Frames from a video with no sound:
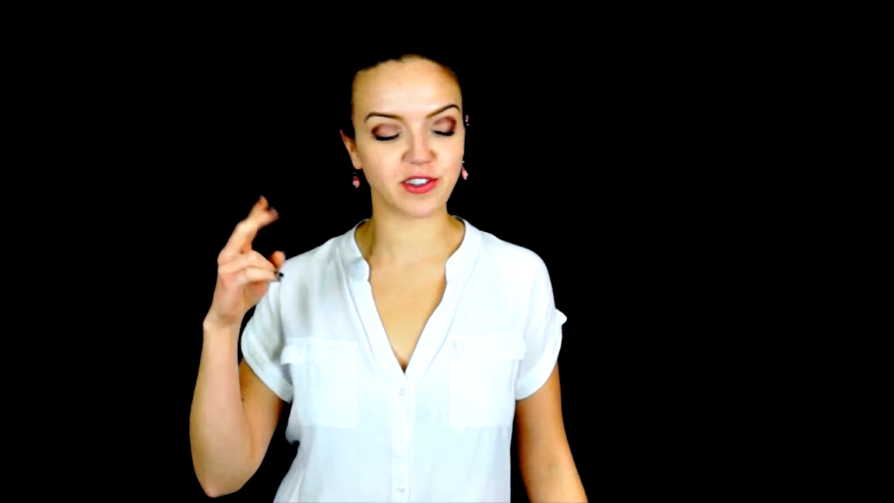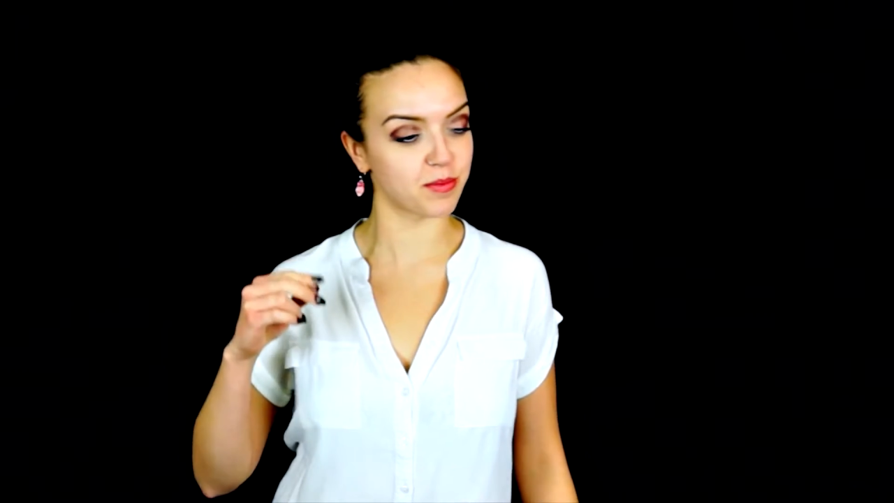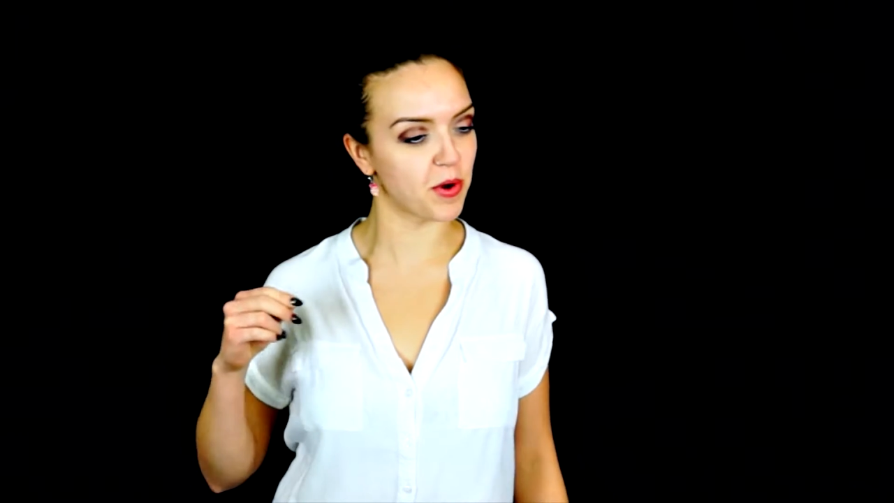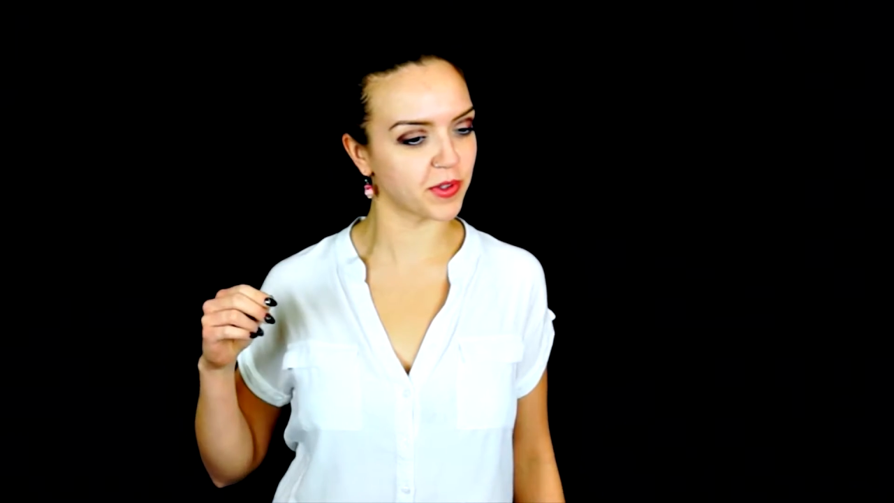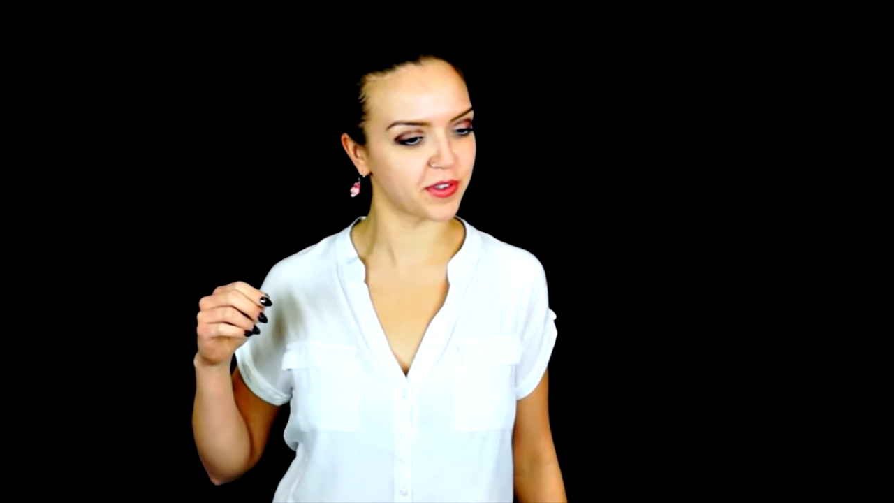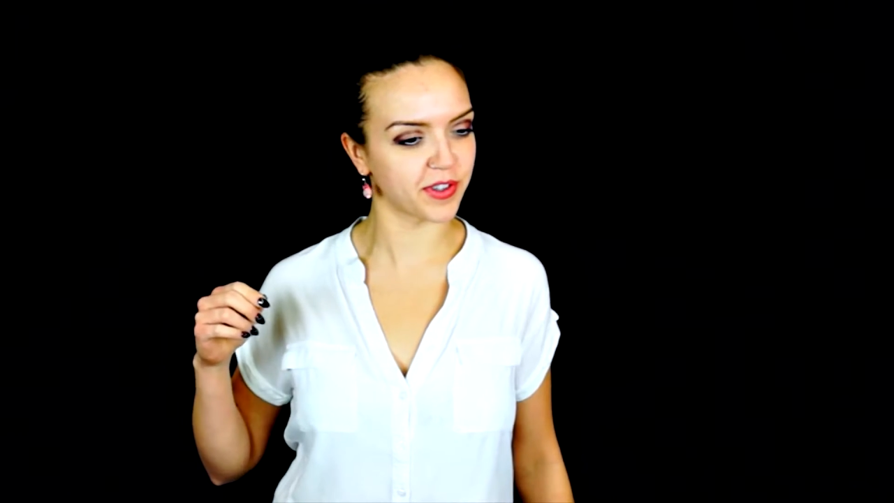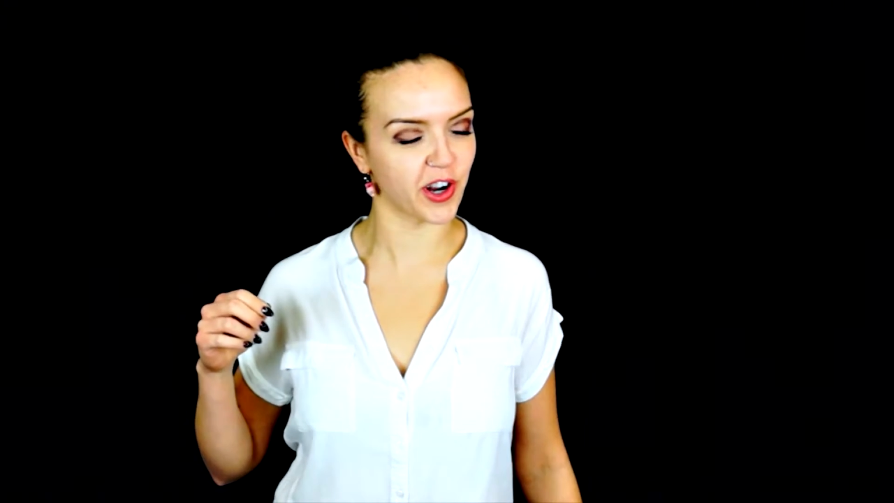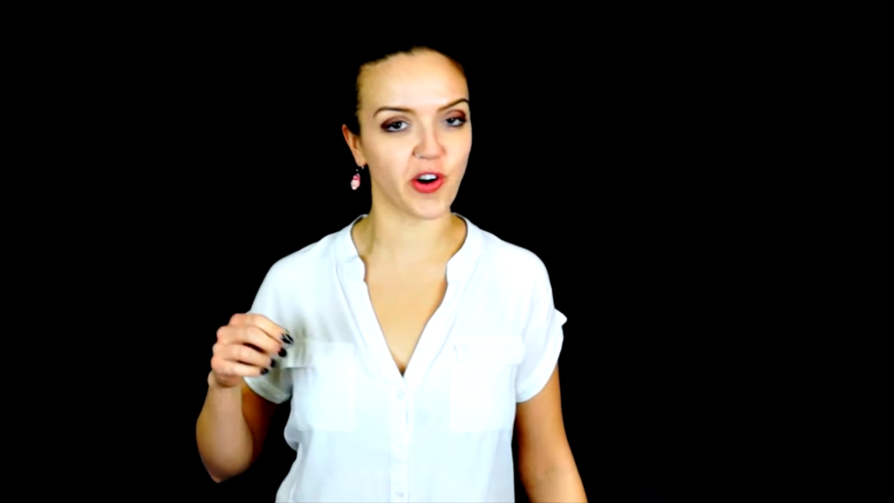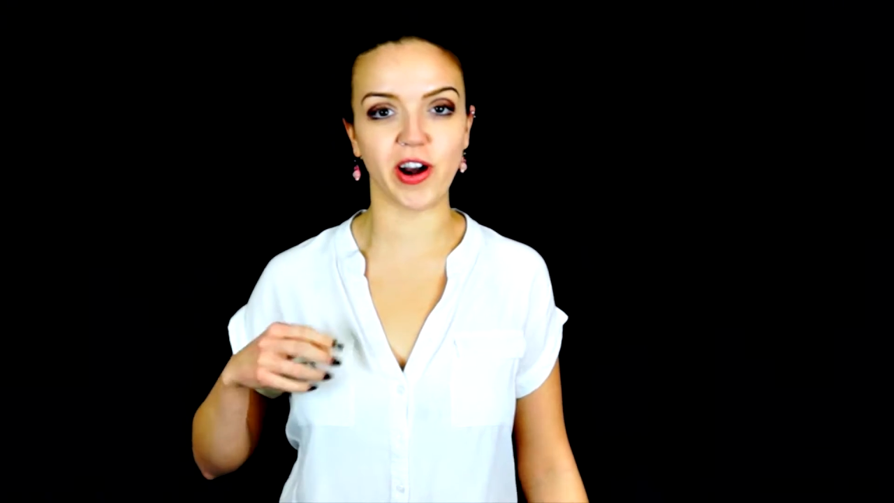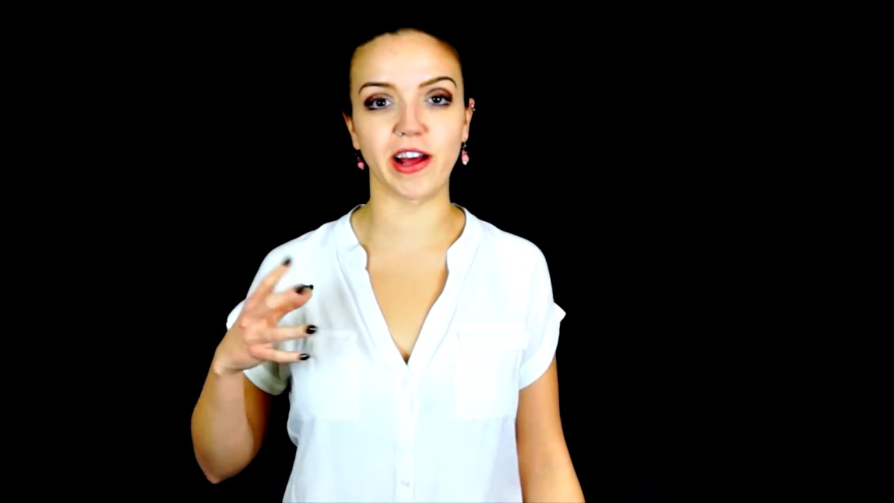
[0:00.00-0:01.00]
I smoked a
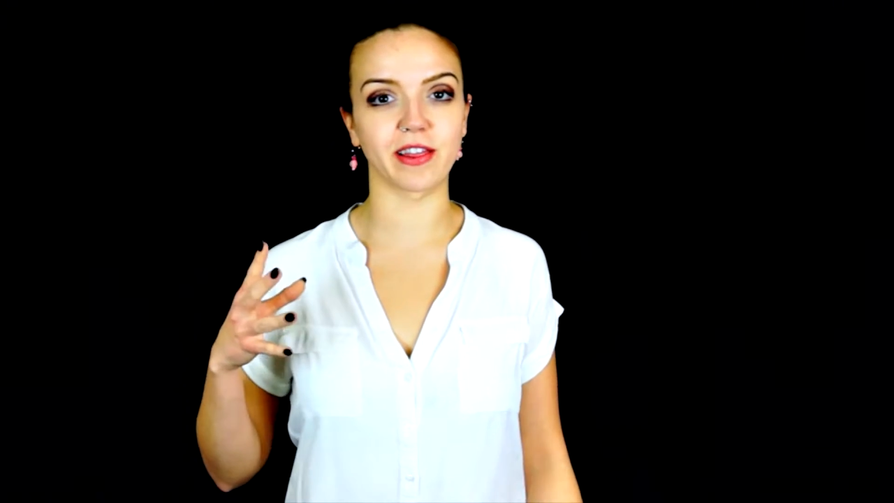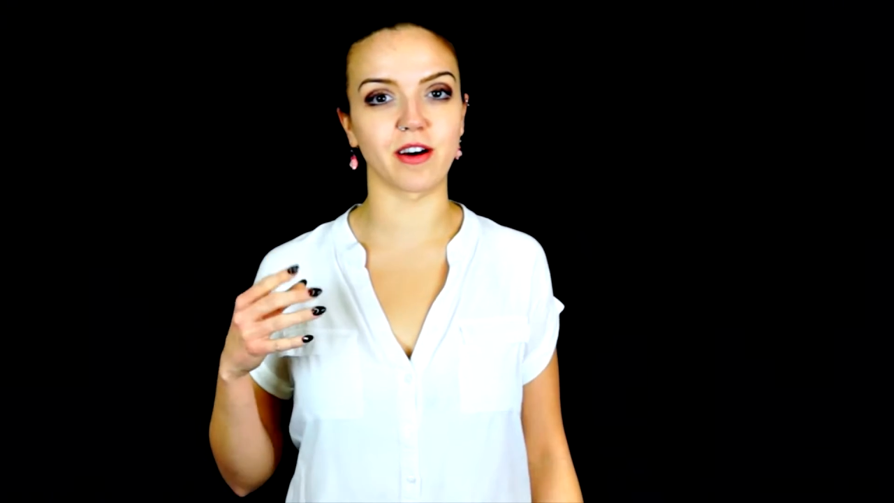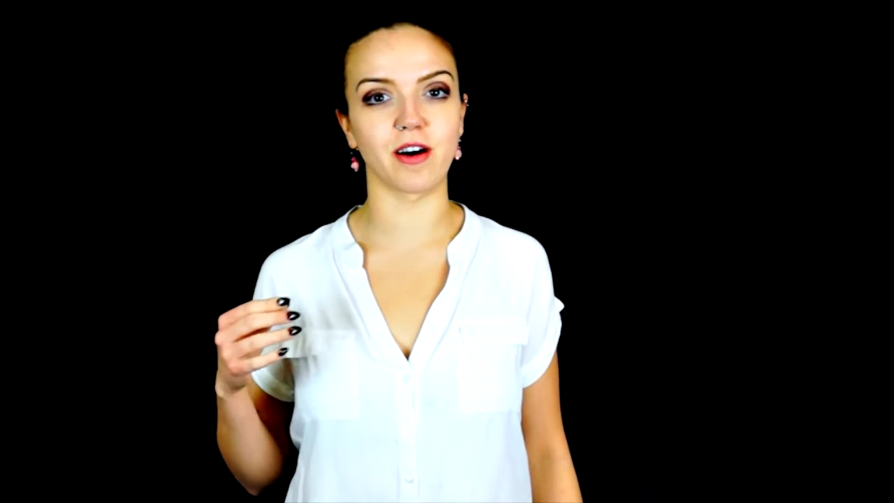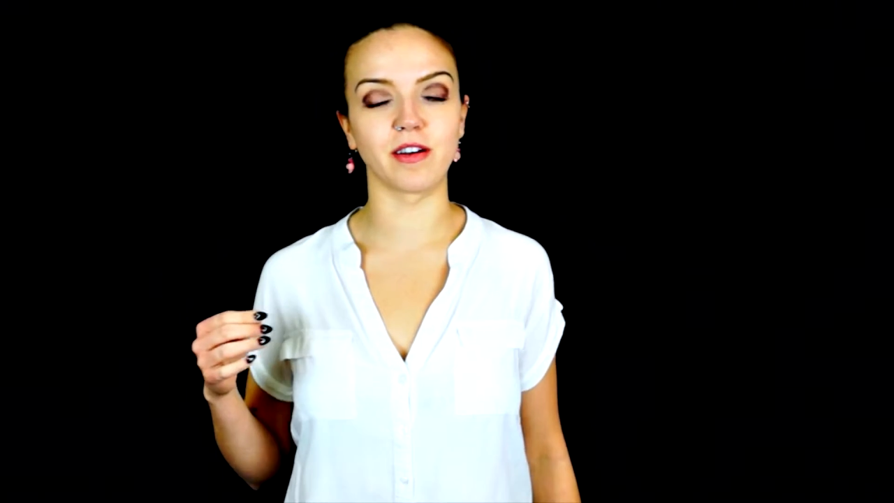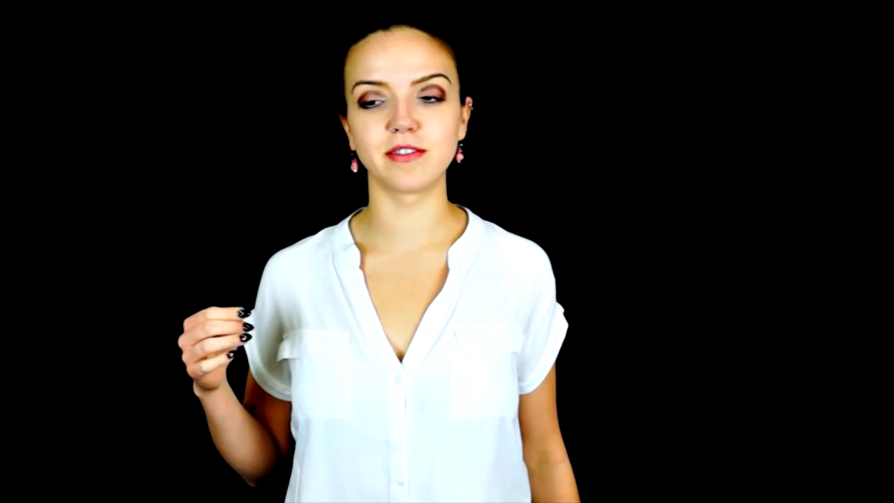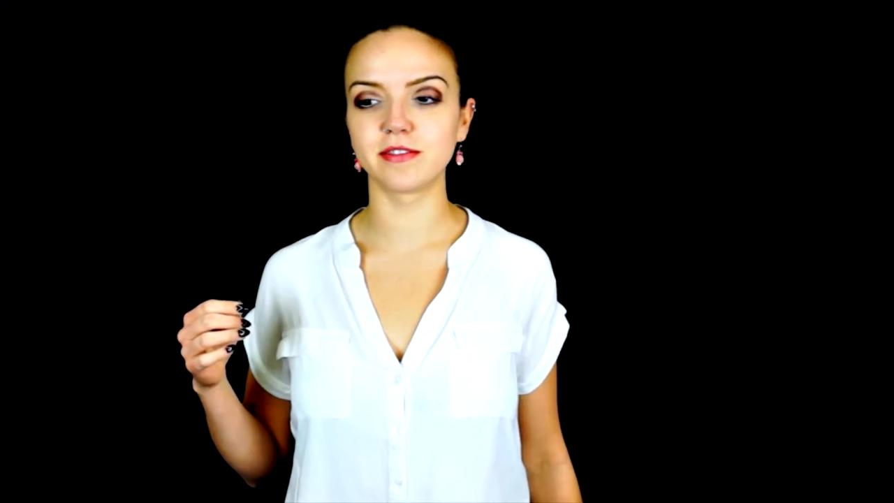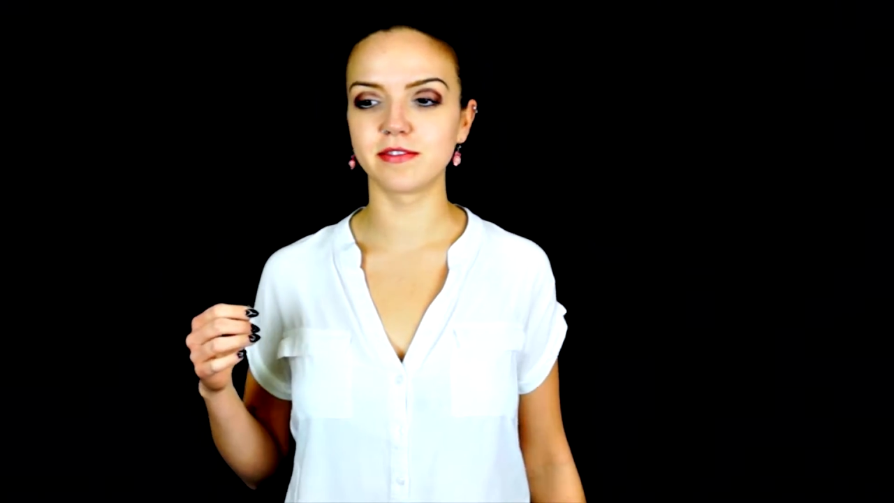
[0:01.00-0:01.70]
cigarette, I thought,